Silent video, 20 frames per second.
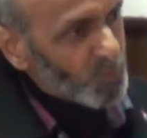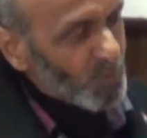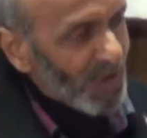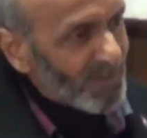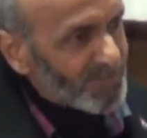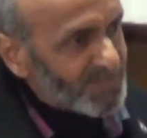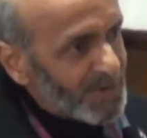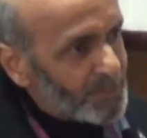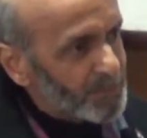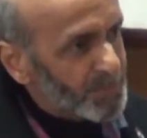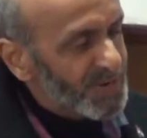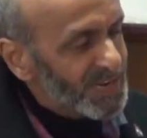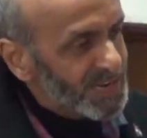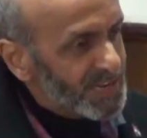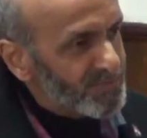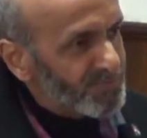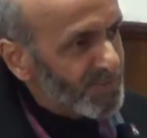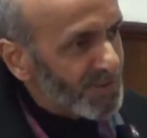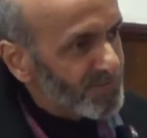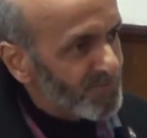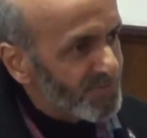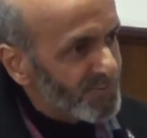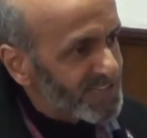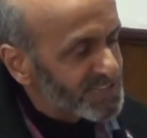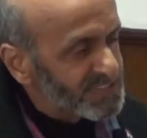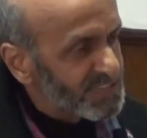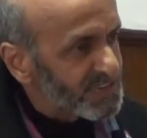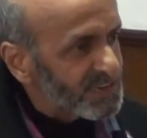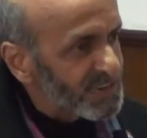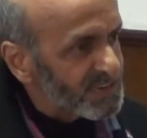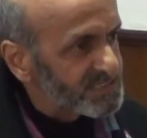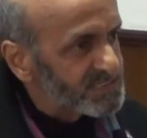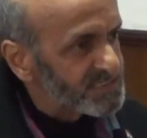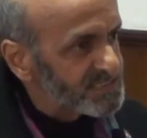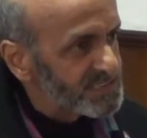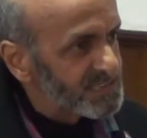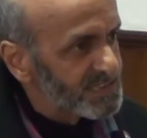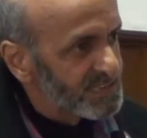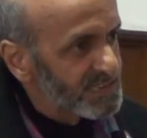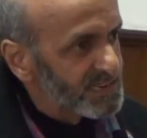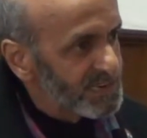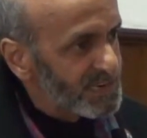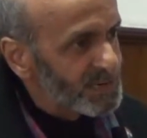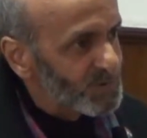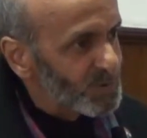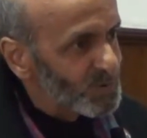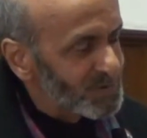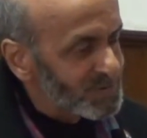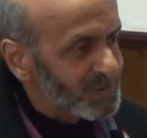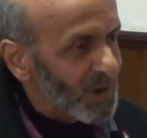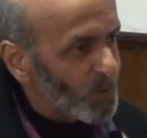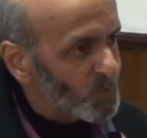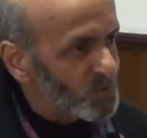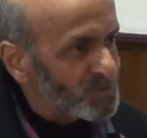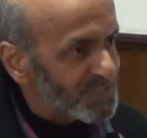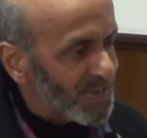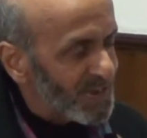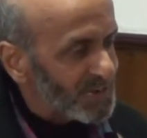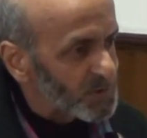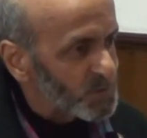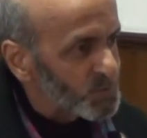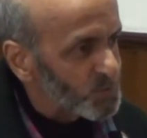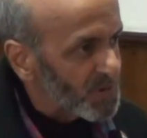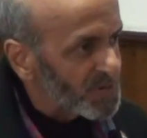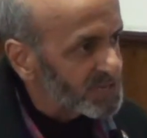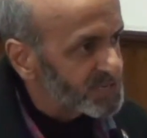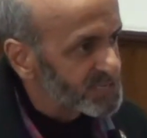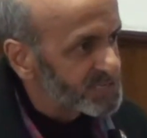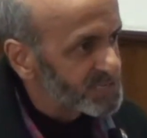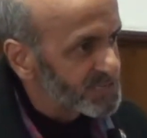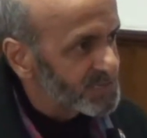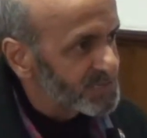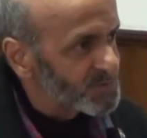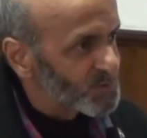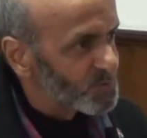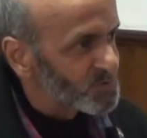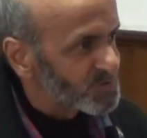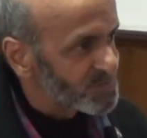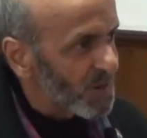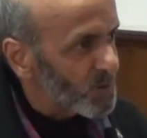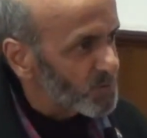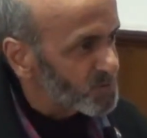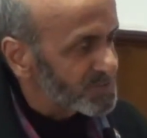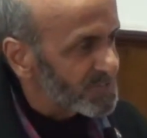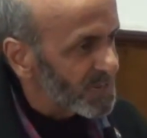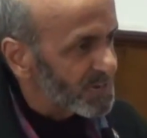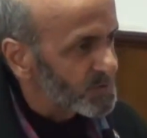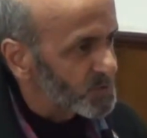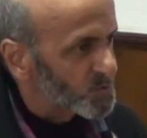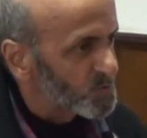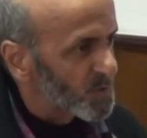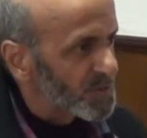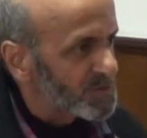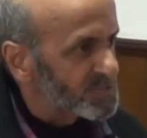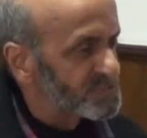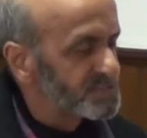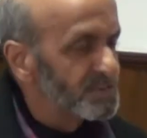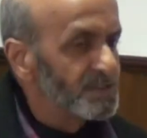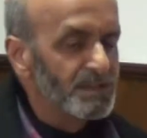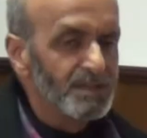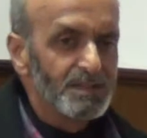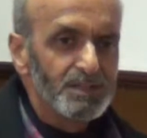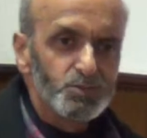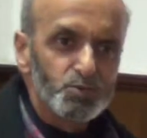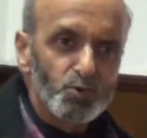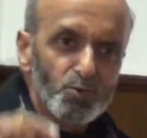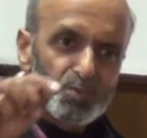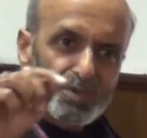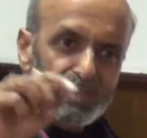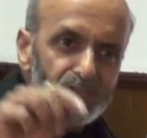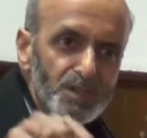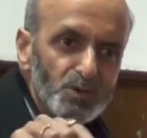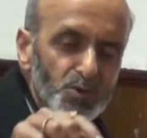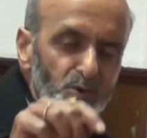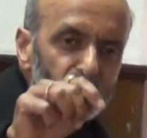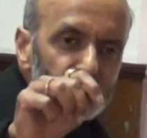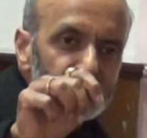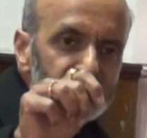to have that belief and faith in us. Don't doubt that too much. Don't doubt that too much. Tum hi ho